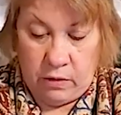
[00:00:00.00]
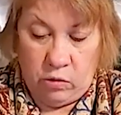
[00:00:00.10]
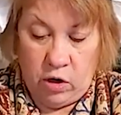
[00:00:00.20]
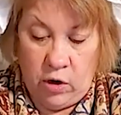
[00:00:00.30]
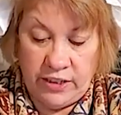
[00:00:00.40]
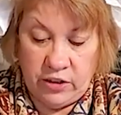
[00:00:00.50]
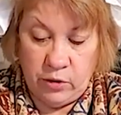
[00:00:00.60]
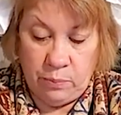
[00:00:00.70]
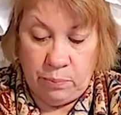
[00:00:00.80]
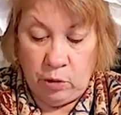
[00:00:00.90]
We're going
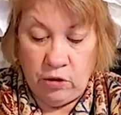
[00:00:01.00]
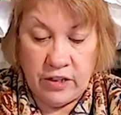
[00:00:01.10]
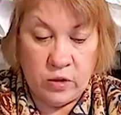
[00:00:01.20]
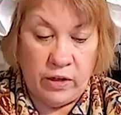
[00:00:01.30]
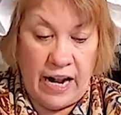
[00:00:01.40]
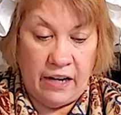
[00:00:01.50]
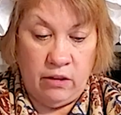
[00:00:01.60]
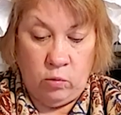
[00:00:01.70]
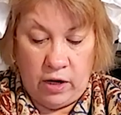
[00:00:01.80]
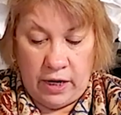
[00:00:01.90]
to pull this one out
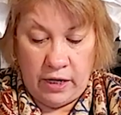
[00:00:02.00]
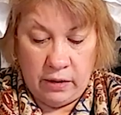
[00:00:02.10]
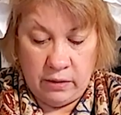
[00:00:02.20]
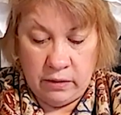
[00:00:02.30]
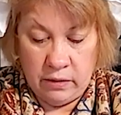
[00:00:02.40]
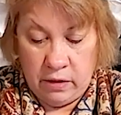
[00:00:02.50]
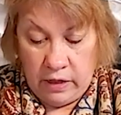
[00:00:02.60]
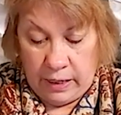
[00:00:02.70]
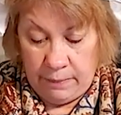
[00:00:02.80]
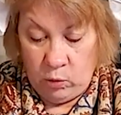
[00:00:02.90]
of the way
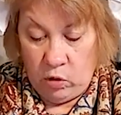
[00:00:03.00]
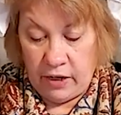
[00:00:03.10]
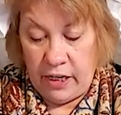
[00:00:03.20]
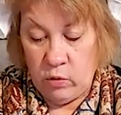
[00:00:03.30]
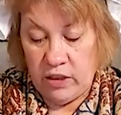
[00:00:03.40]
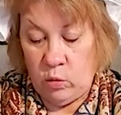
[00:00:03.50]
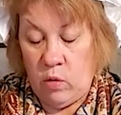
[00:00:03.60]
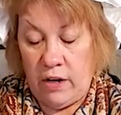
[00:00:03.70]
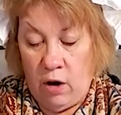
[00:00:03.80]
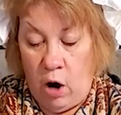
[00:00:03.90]
and be working with the
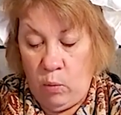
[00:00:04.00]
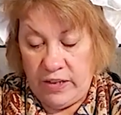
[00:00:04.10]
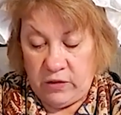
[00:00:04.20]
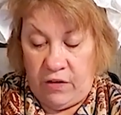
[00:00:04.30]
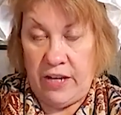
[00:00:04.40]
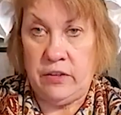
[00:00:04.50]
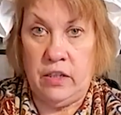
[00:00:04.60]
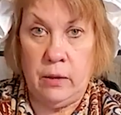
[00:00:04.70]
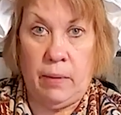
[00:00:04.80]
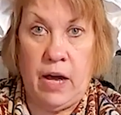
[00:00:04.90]
one always
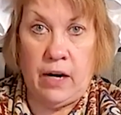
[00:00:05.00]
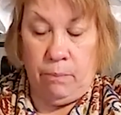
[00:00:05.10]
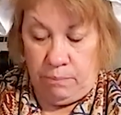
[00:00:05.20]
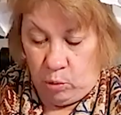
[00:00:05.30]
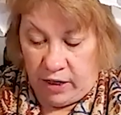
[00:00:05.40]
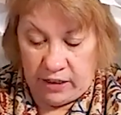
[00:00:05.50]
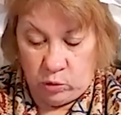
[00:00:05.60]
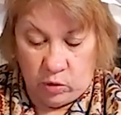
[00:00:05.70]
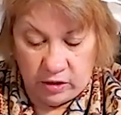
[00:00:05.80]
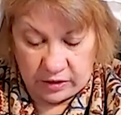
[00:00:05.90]
facing the bottom, pointing
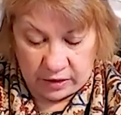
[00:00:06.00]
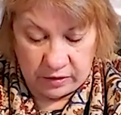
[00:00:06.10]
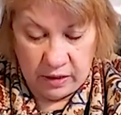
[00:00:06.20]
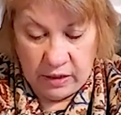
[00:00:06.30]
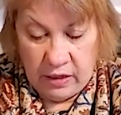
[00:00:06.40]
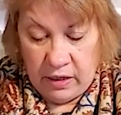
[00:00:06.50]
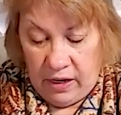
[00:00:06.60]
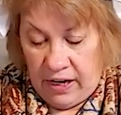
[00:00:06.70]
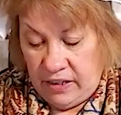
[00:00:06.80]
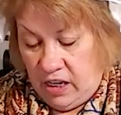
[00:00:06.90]
towards us.
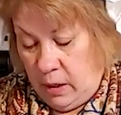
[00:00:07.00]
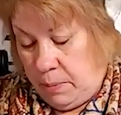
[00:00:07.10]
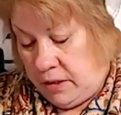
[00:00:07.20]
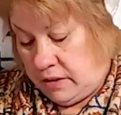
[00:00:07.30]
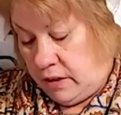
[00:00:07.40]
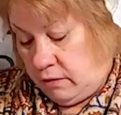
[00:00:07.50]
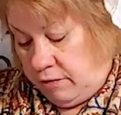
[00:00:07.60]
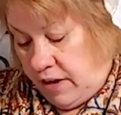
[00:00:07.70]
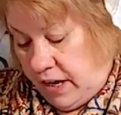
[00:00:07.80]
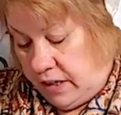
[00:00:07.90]
And keep his little
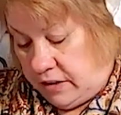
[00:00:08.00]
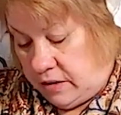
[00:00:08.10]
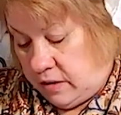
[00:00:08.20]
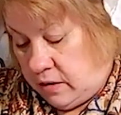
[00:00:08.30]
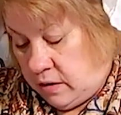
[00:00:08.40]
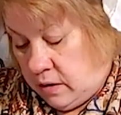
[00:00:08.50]
face